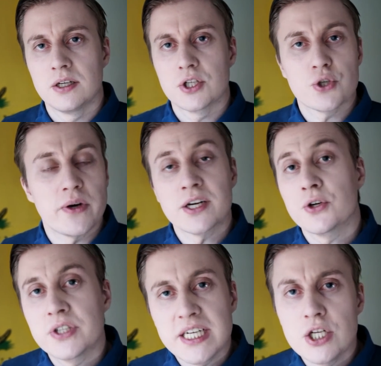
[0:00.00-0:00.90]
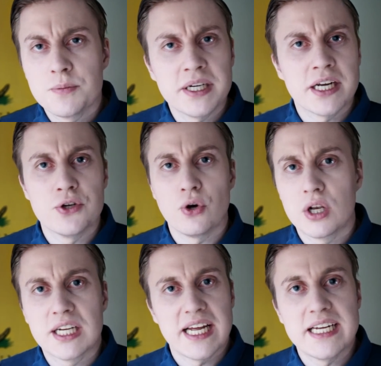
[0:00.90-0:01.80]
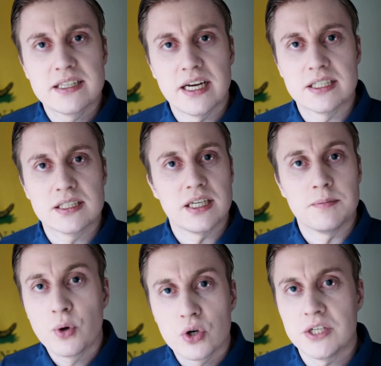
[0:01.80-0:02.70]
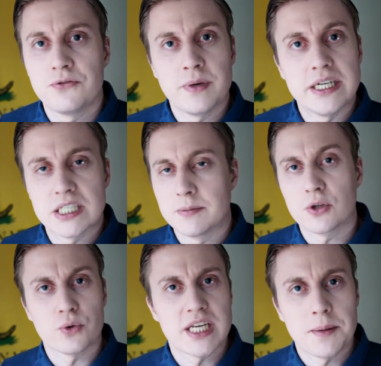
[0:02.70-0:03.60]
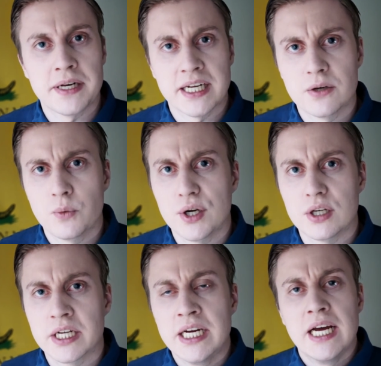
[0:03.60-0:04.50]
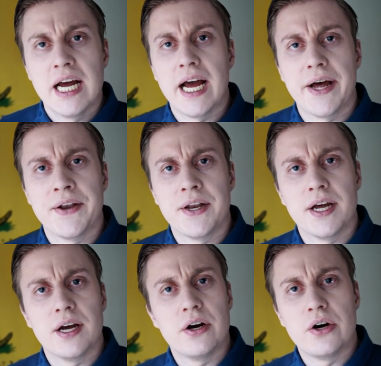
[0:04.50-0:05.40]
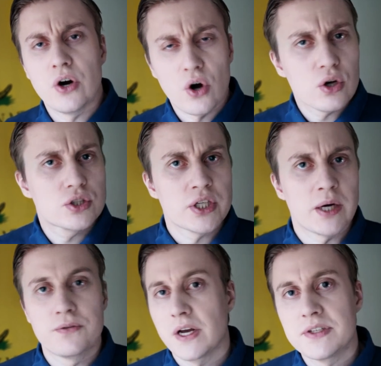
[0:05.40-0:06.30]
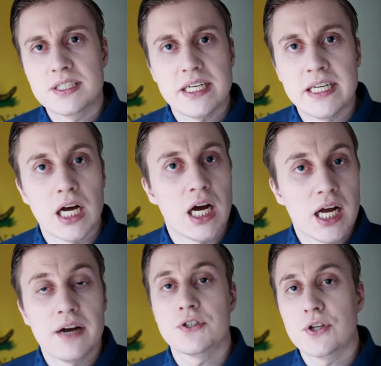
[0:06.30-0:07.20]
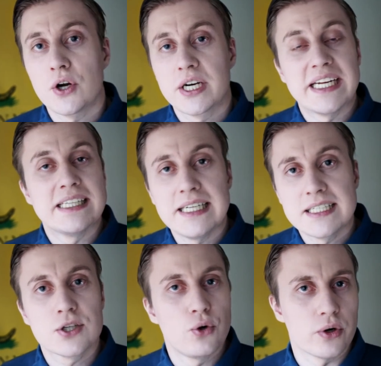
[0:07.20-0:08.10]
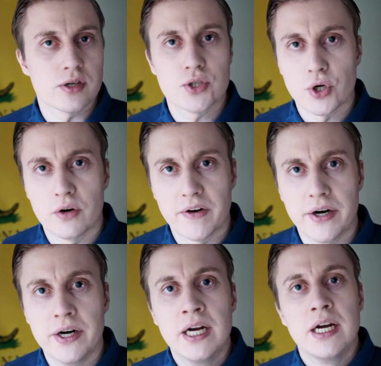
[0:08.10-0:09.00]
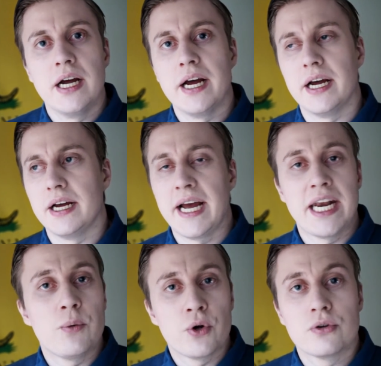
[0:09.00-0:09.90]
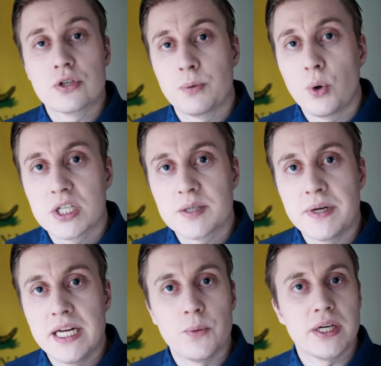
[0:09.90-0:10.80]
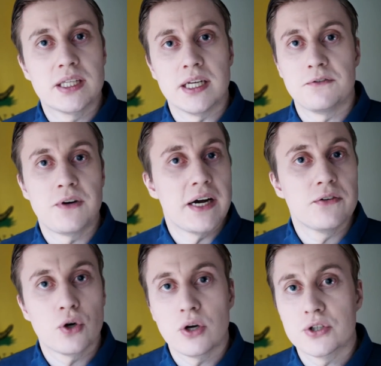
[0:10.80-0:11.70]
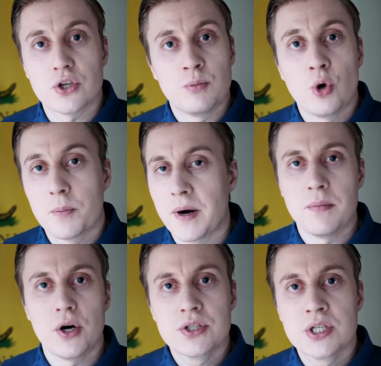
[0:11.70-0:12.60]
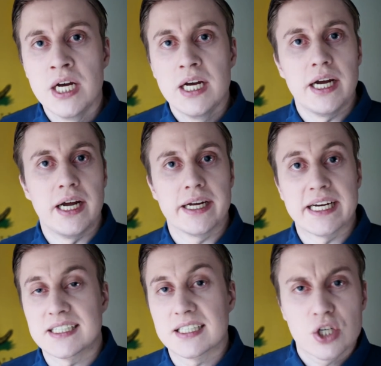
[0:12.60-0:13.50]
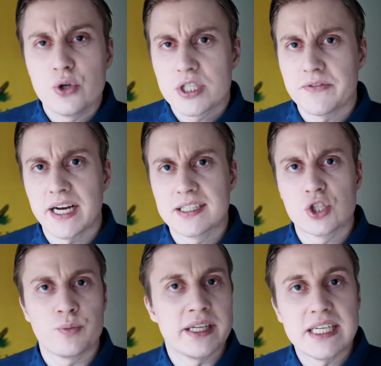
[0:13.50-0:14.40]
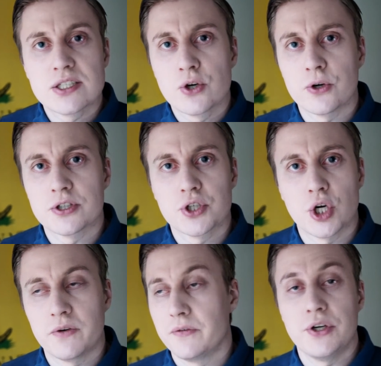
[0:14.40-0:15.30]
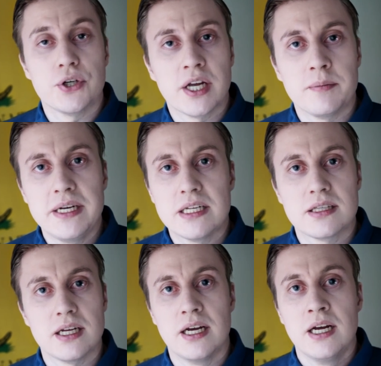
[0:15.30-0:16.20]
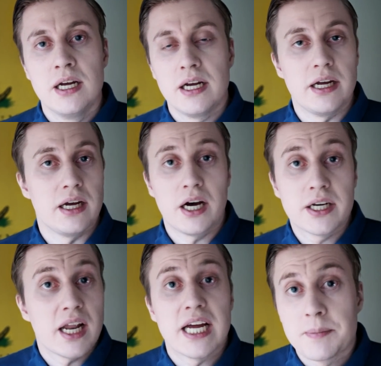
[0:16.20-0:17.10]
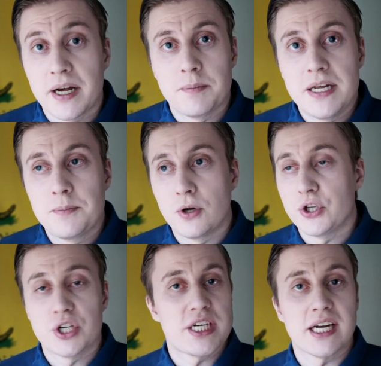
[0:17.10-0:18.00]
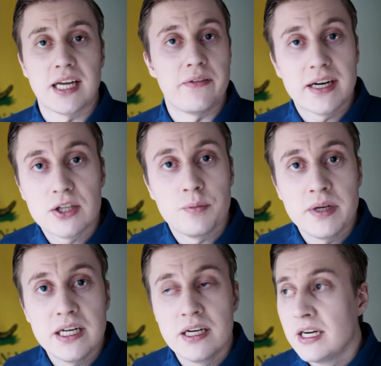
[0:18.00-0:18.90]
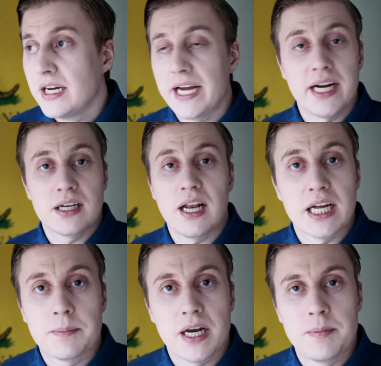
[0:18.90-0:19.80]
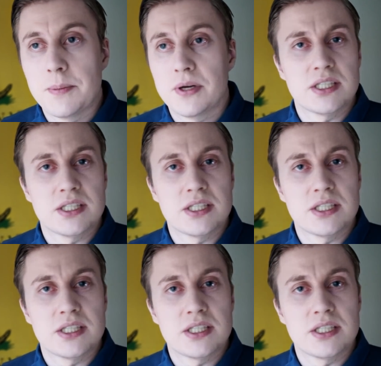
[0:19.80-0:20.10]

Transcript: So I can continue bringing you all the latest and important information about what's happening in the world. And Also now, if you haven't seen, I have started a Discord server. Anyone who supports me with $5 or more per month gets exclusive access to my Discord server, where you can meet other like-minded people. You can chat directly to me and other like-minded people.